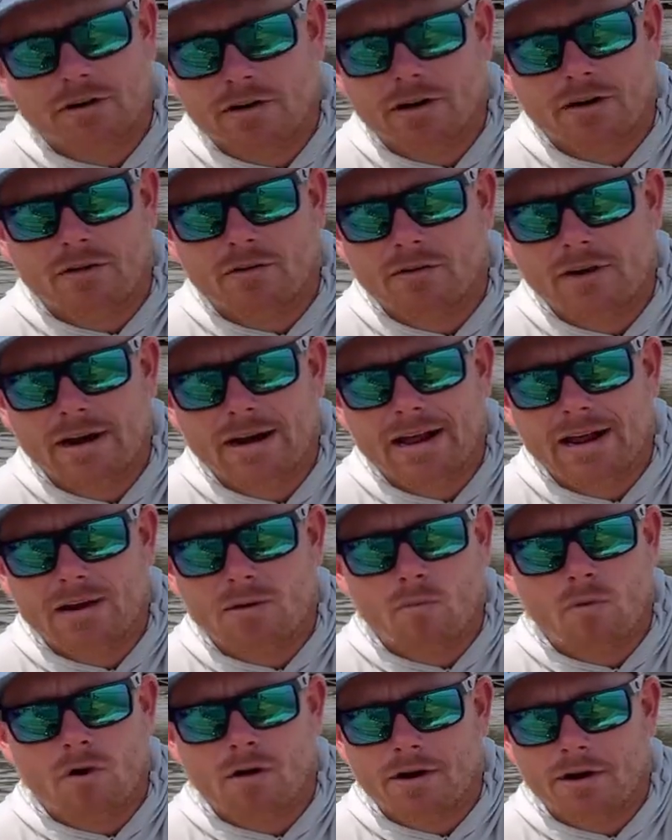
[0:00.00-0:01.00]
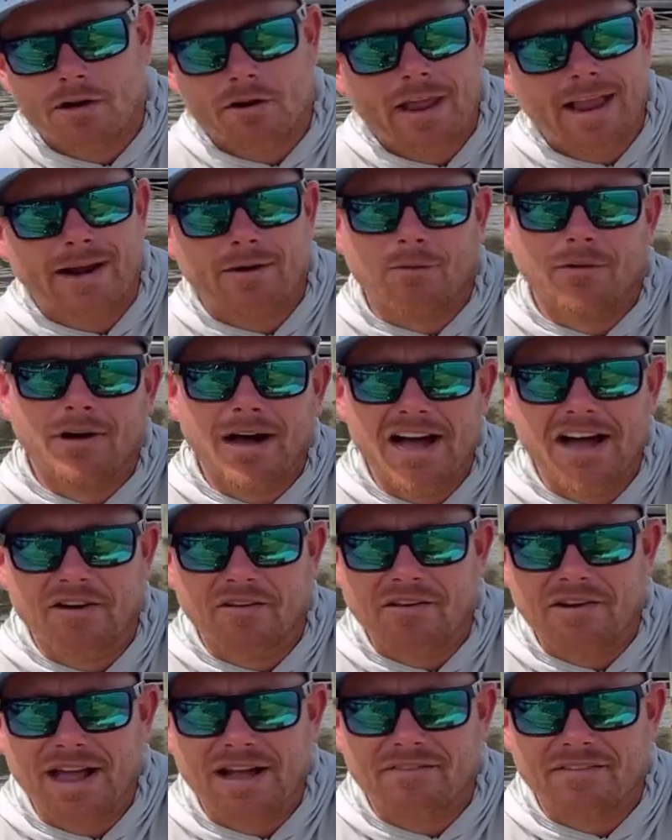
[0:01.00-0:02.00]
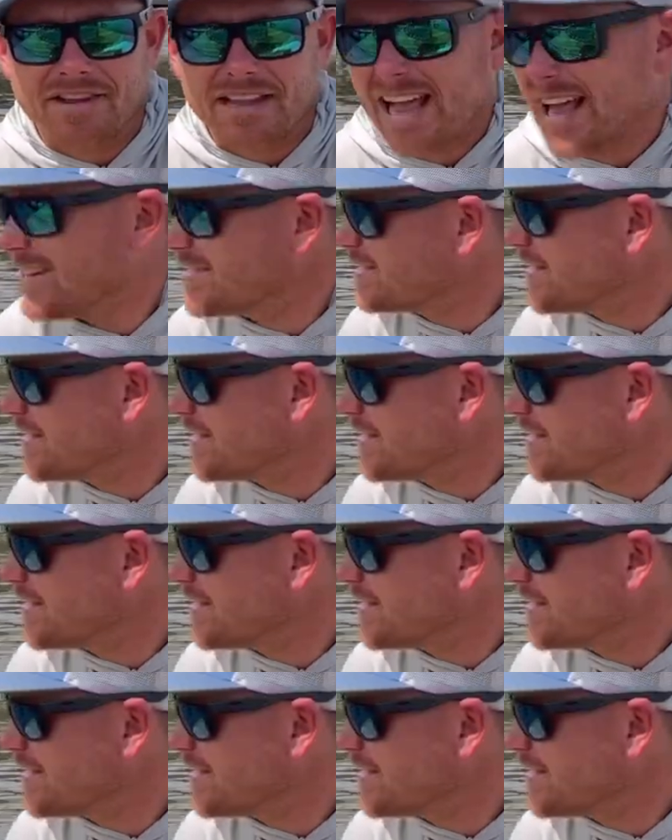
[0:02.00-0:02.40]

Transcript: gonna run out of water. You can't rely on having gas